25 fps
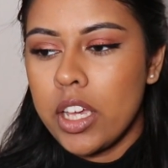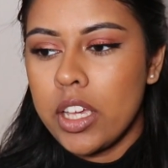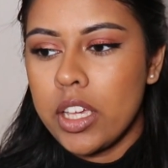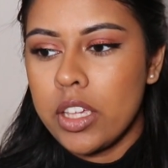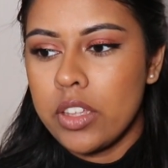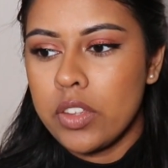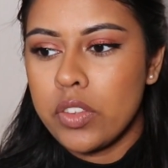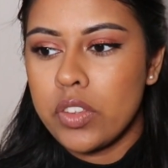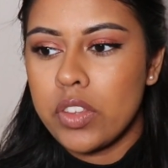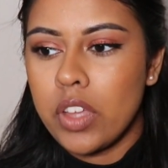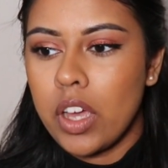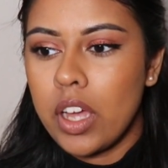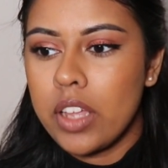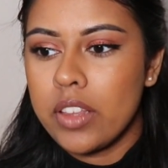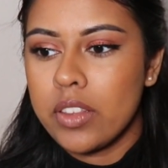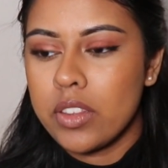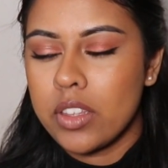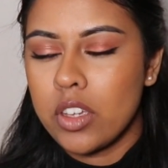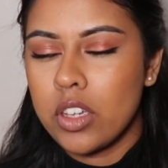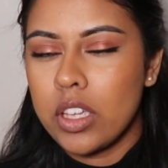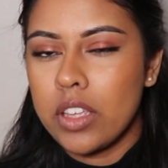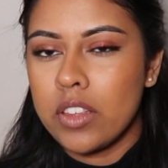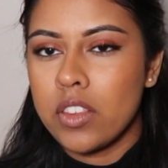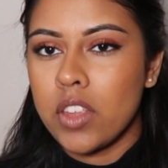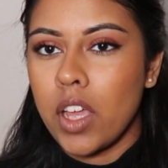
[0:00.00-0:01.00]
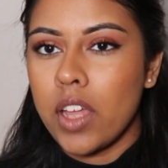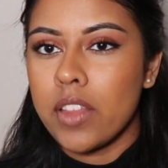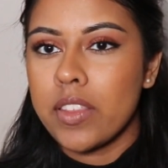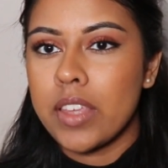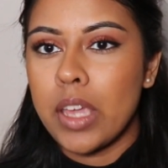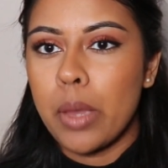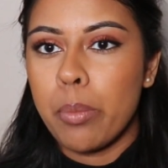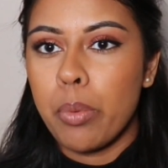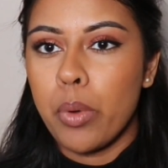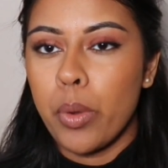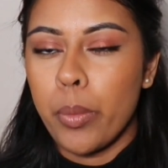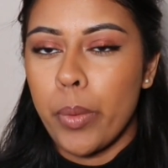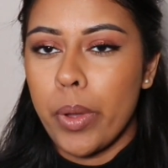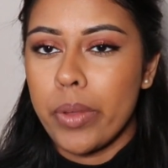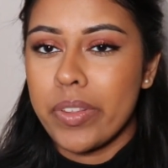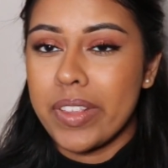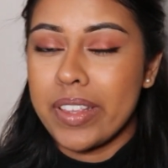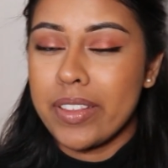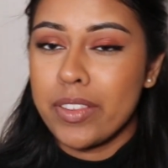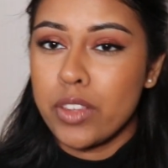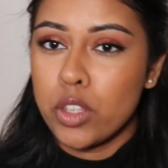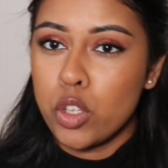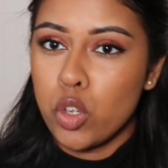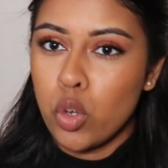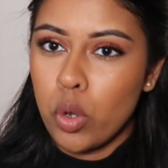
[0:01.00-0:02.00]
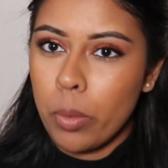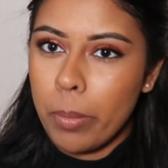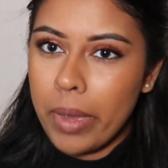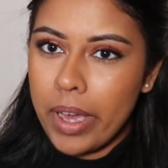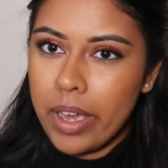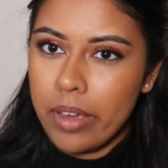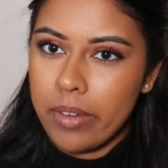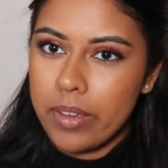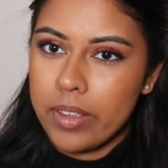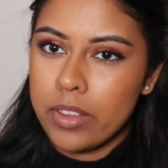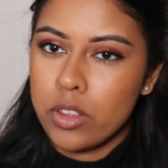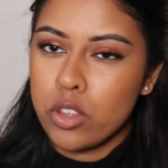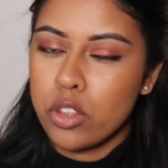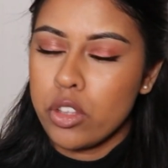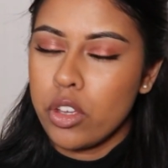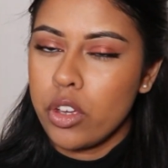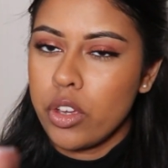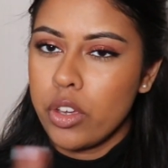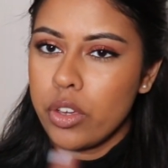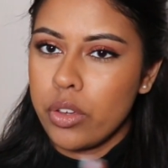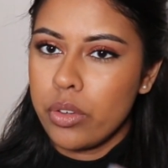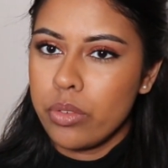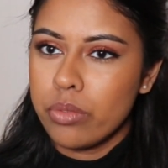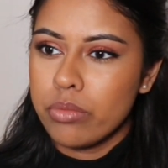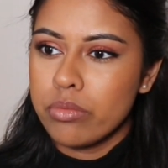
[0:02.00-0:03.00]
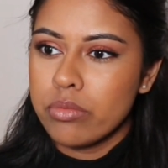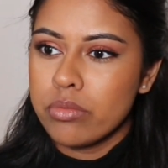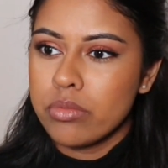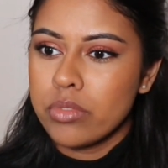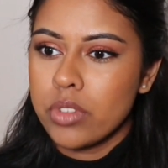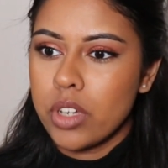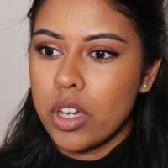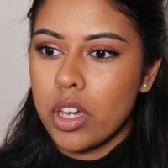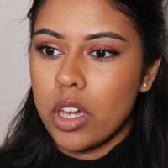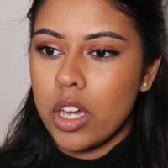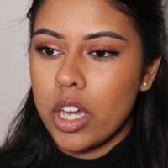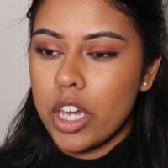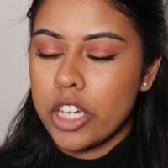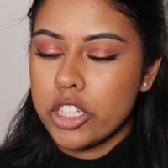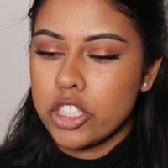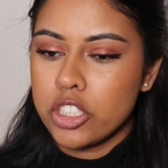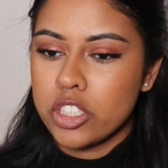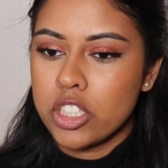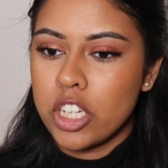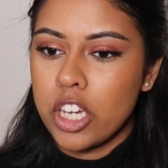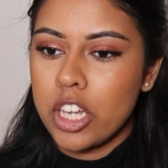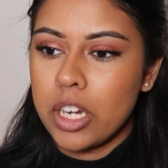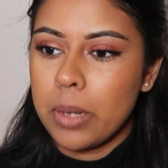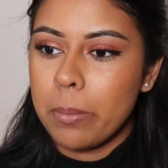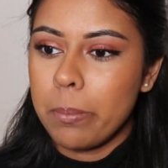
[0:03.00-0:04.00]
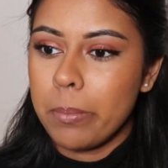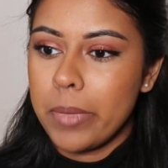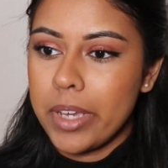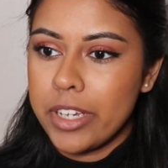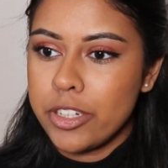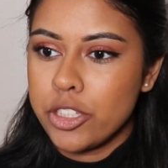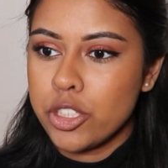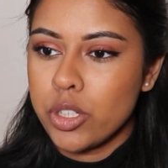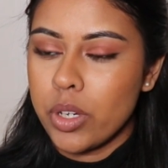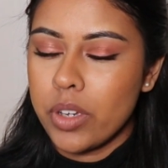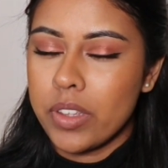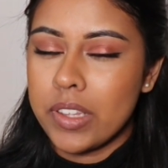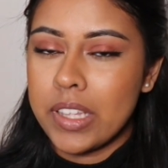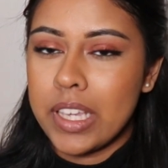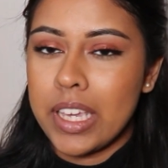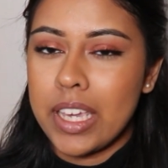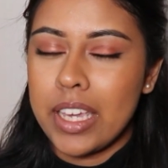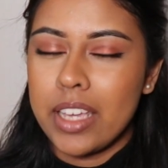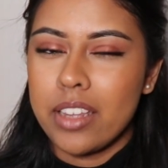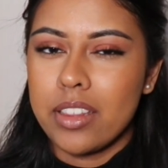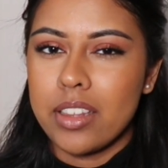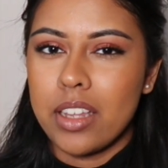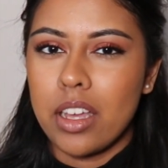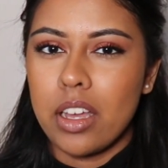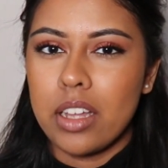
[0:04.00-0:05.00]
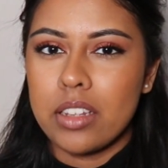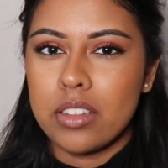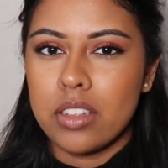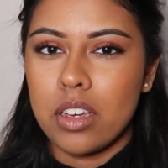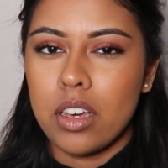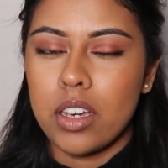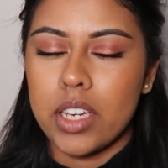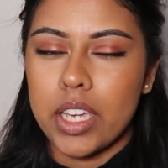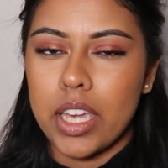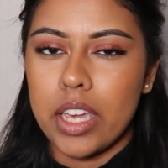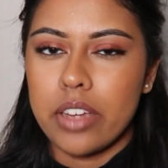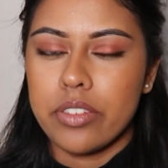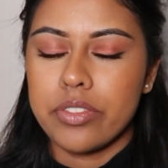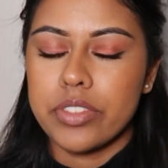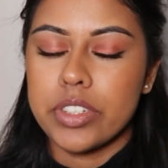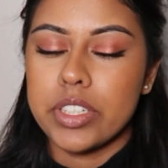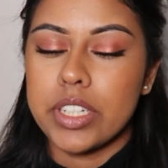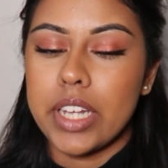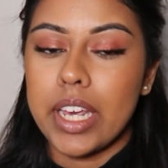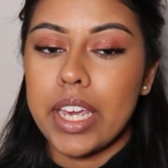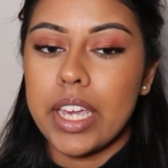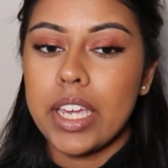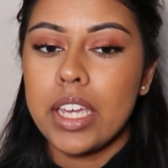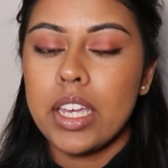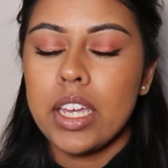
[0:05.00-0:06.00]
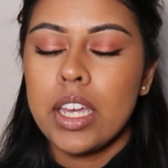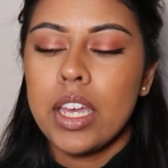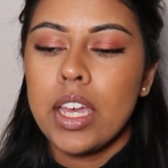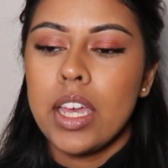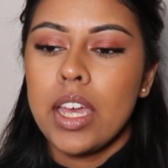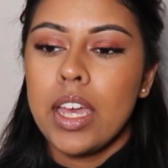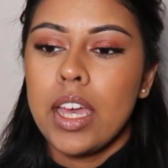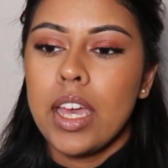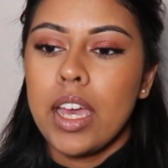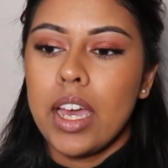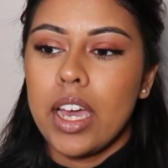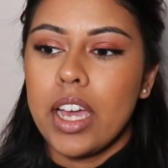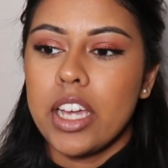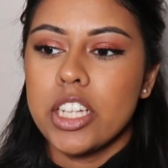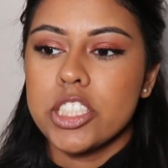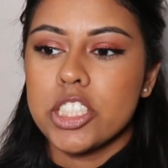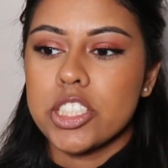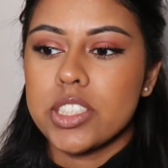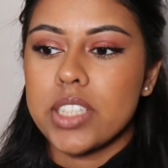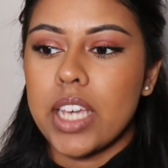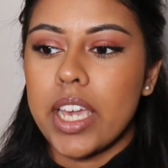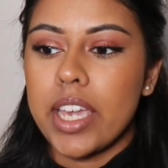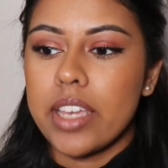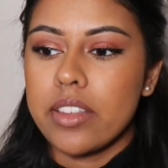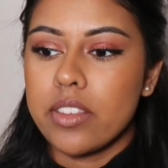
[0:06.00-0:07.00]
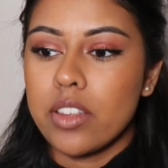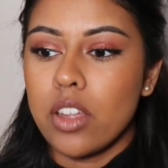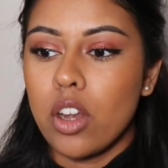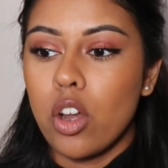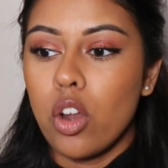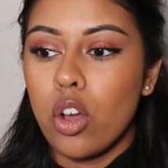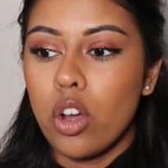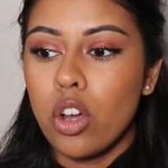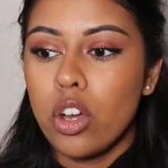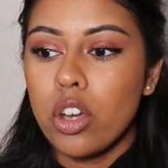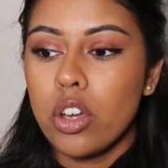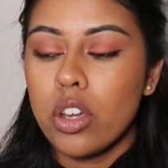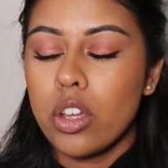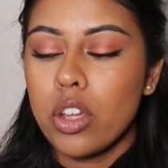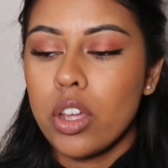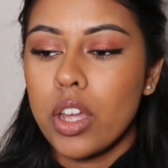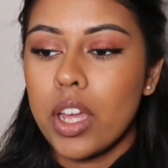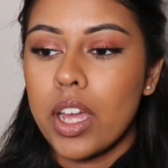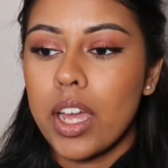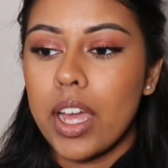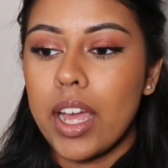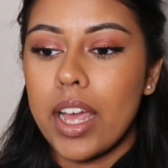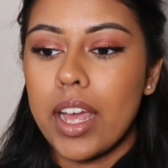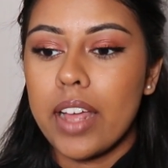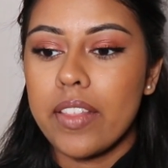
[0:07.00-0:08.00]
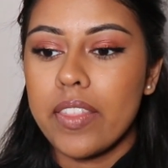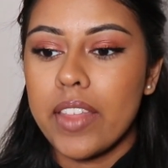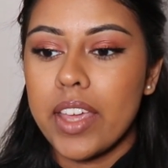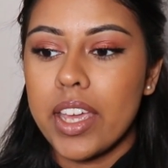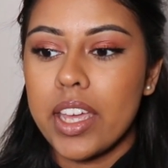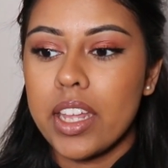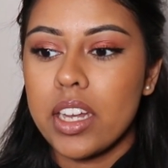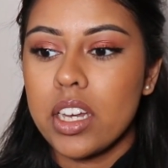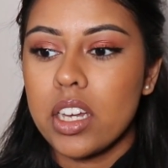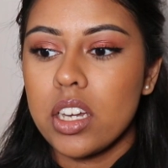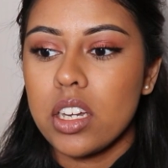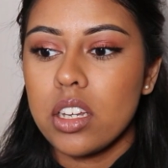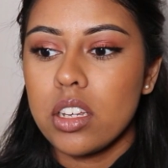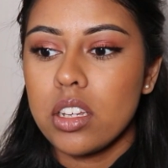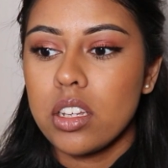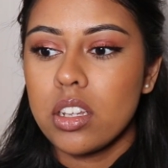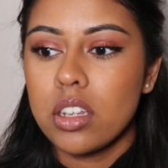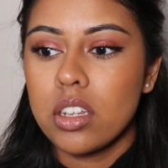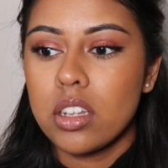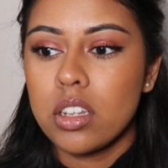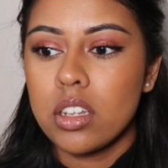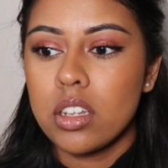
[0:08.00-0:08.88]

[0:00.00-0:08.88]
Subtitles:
it started to get a point where I was insecure about it, so I just kind of made sure I was hitting that target every day and just ate a lot. And then